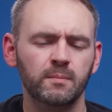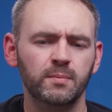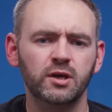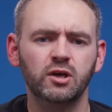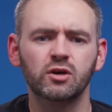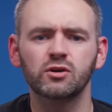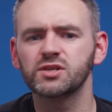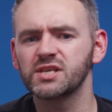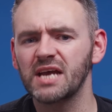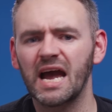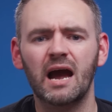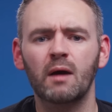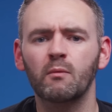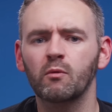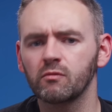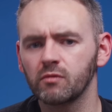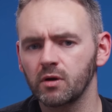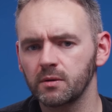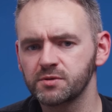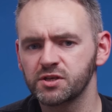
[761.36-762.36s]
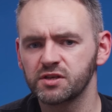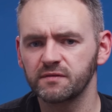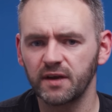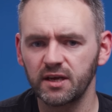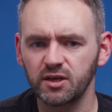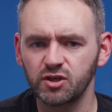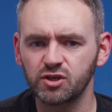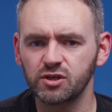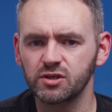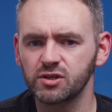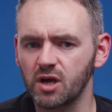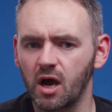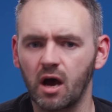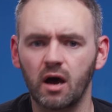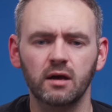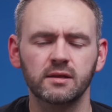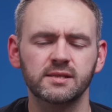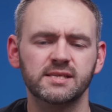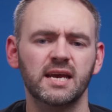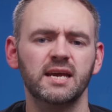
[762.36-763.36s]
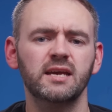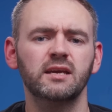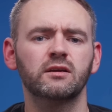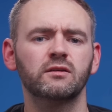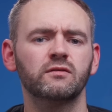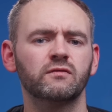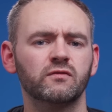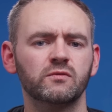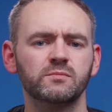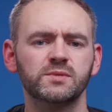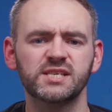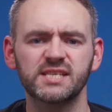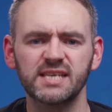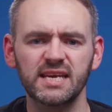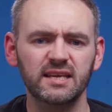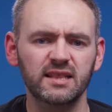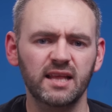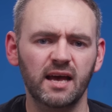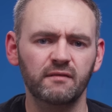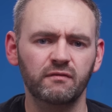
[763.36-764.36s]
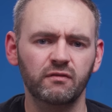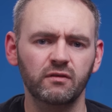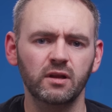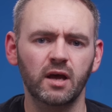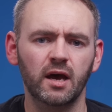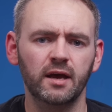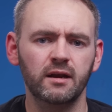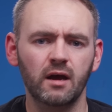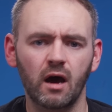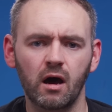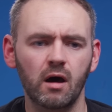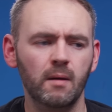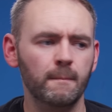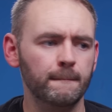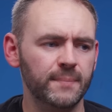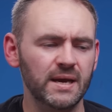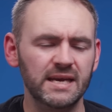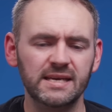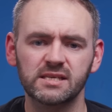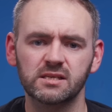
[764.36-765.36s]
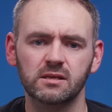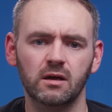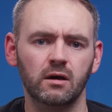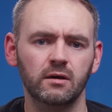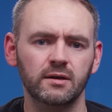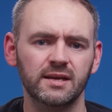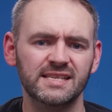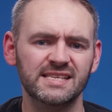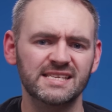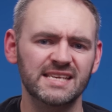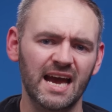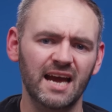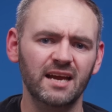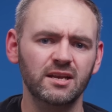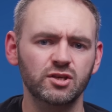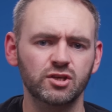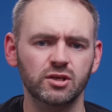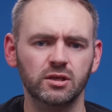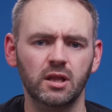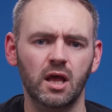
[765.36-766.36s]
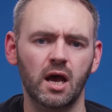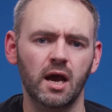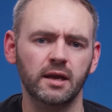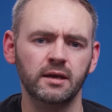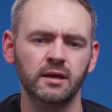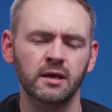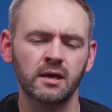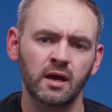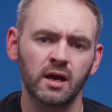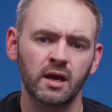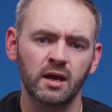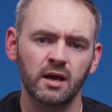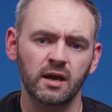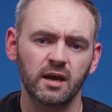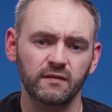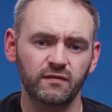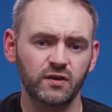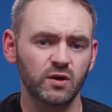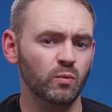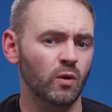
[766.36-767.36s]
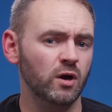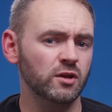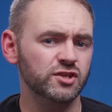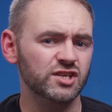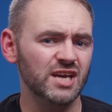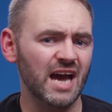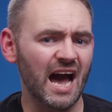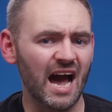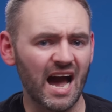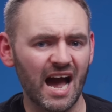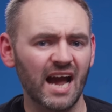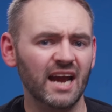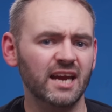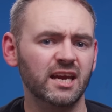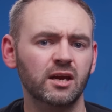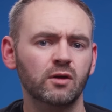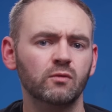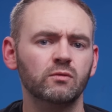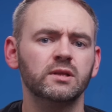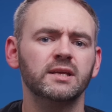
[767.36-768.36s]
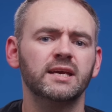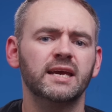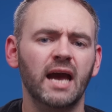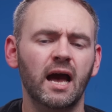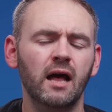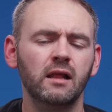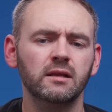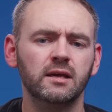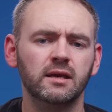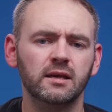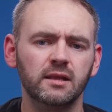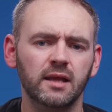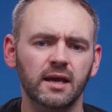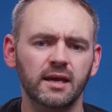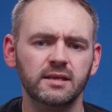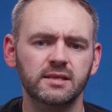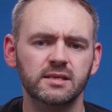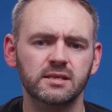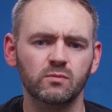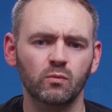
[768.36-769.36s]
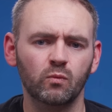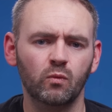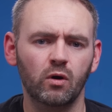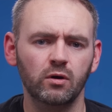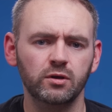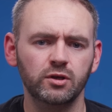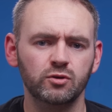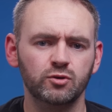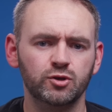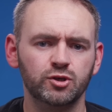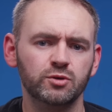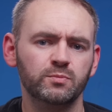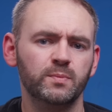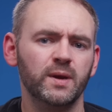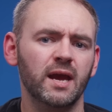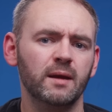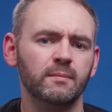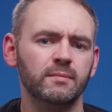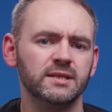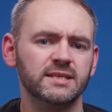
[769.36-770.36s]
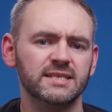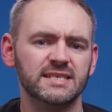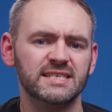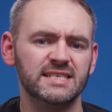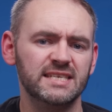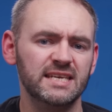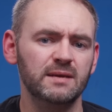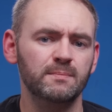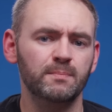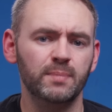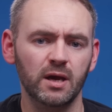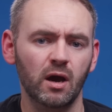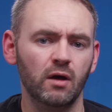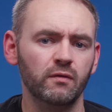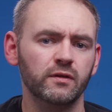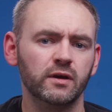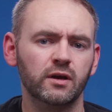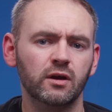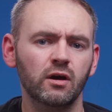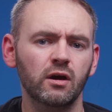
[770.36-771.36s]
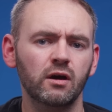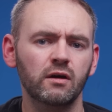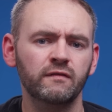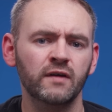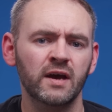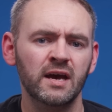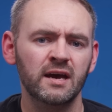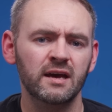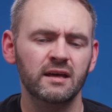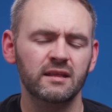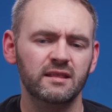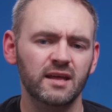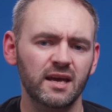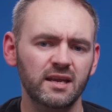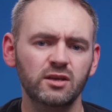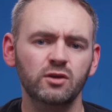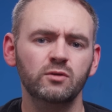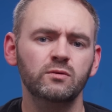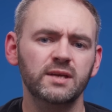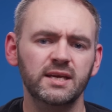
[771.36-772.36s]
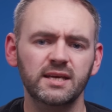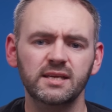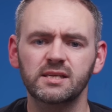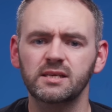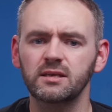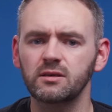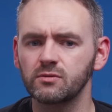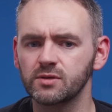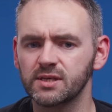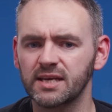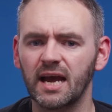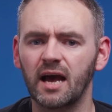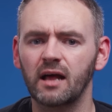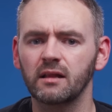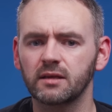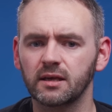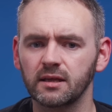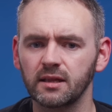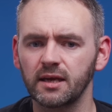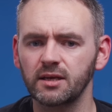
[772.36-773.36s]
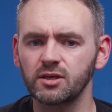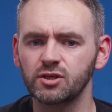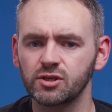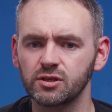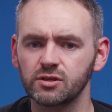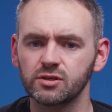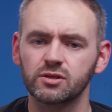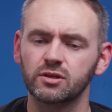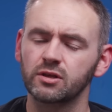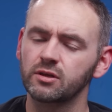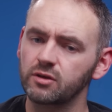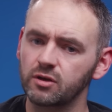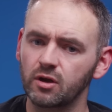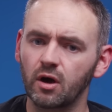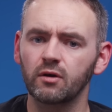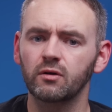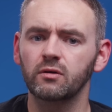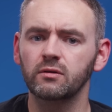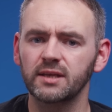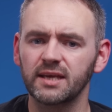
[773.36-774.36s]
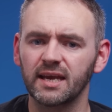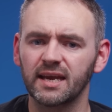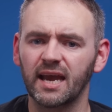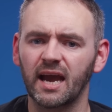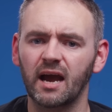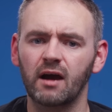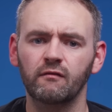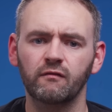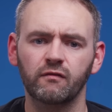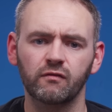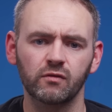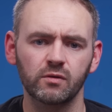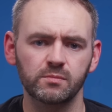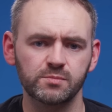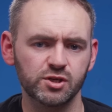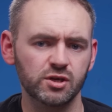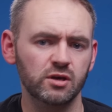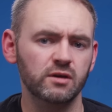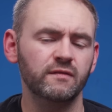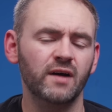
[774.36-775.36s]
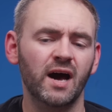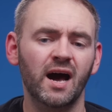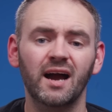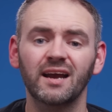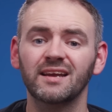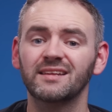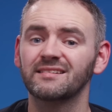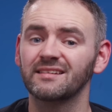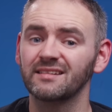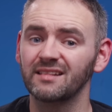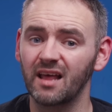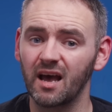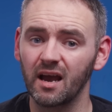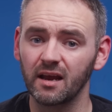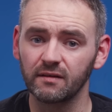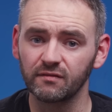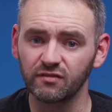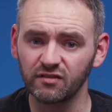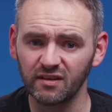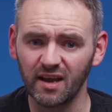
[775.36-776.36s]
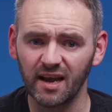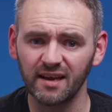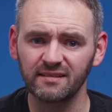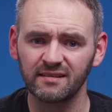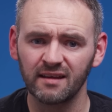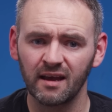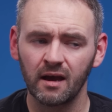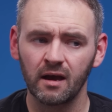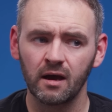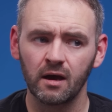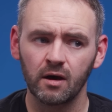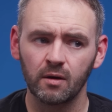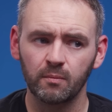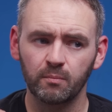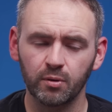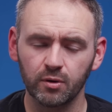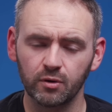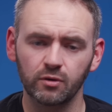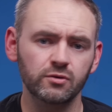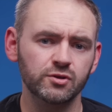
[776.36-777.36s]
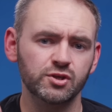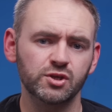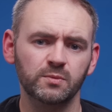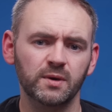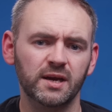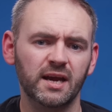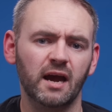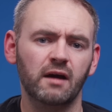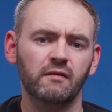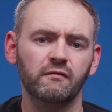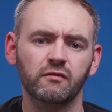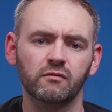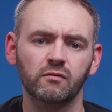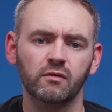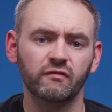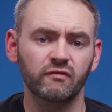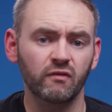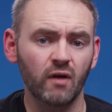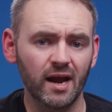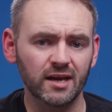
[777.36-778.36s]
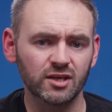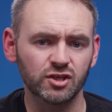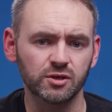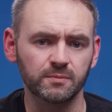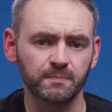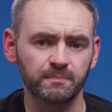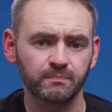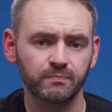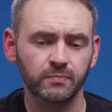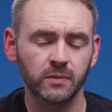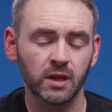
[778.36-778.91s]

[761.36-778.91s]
because our observations aren't taken from sea level and aren't based on a tangent line. If you want to accurately calculate what you should be able to see beyond the curve, then you need to use calculations that not only account for observer height and line of sight, but also account for refraction.